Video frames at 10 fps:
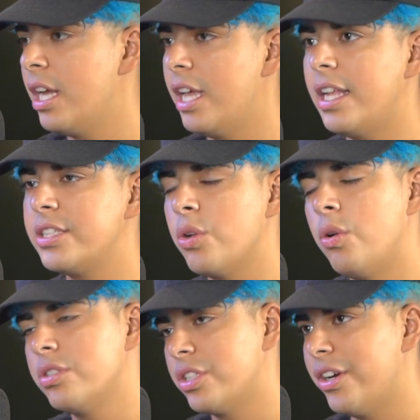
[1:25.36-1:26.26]
And that's the
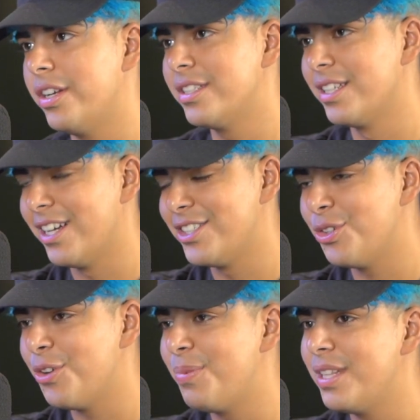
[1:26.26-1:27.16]
whole, sorry to cut
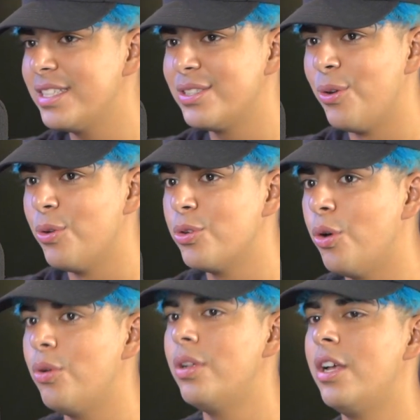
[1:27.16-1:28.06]
you off, but that's the whole
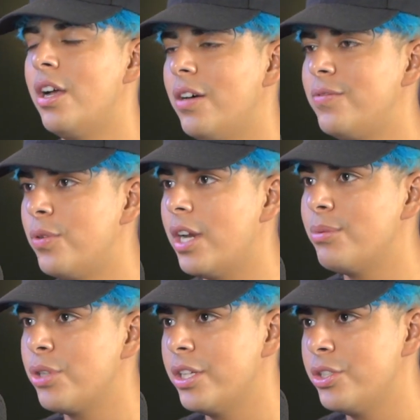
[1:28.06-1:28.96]
goal of what
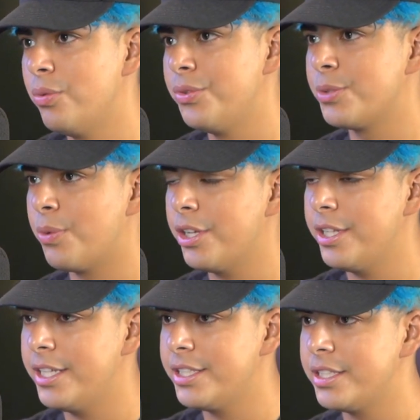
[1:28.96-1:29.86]
I'm trying to do with this
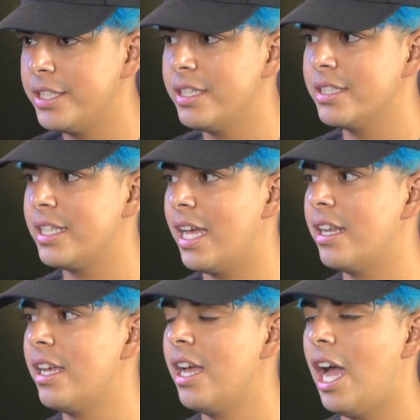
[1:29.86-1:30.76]
marketing agency, is
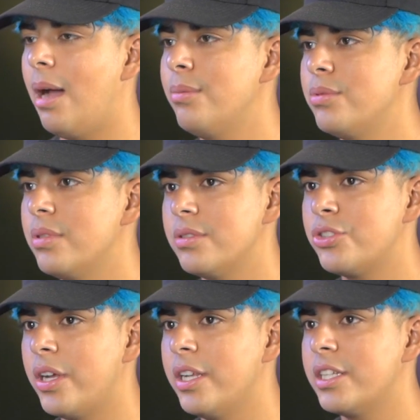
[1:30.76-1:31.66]
that I'm
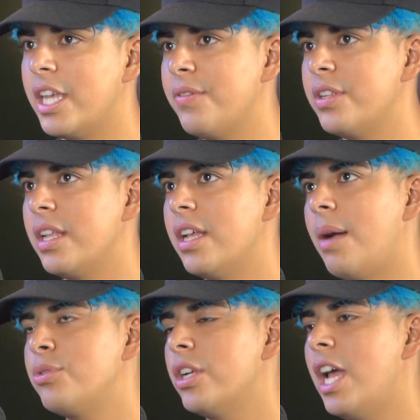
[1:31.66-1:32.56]
trying
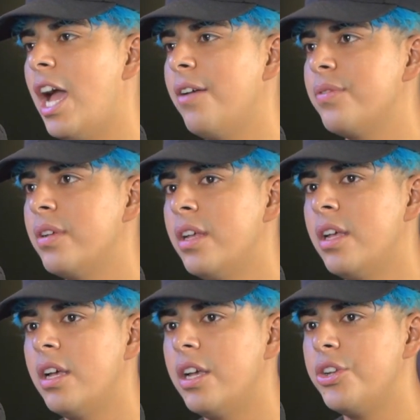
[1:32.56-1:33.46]
to have,
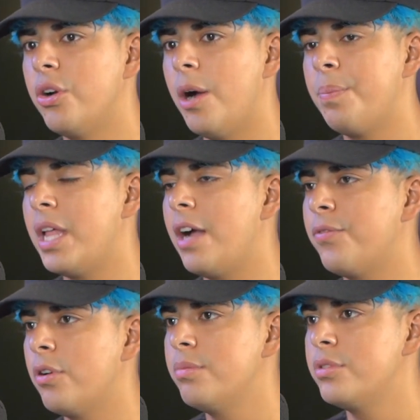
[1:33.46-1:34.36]
a
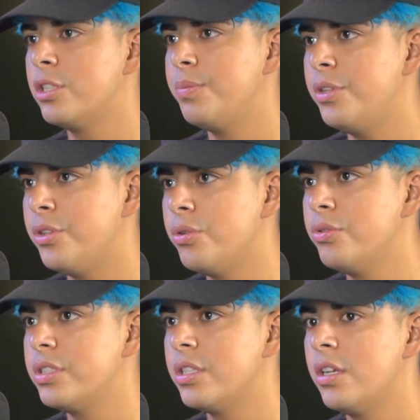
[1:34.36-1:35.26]
platform to be
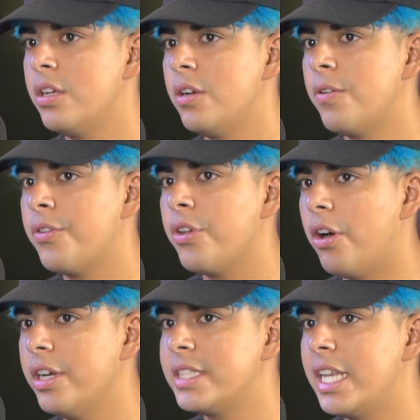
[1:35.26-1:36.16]
used for the
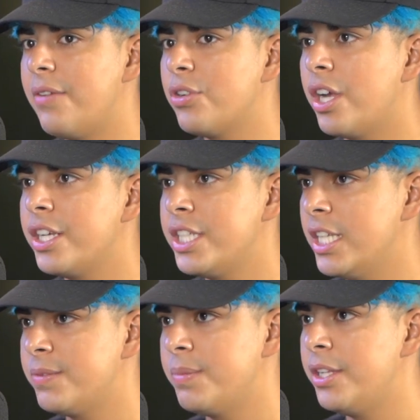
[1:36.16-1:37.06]
artists that never got a
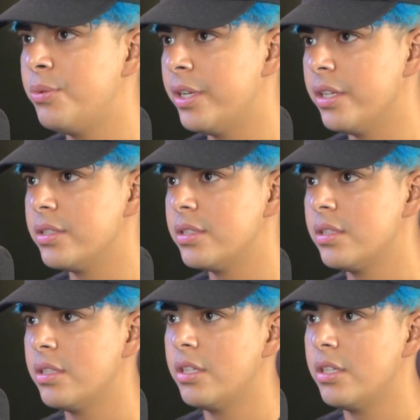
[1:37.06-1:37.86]
chance from anyone else.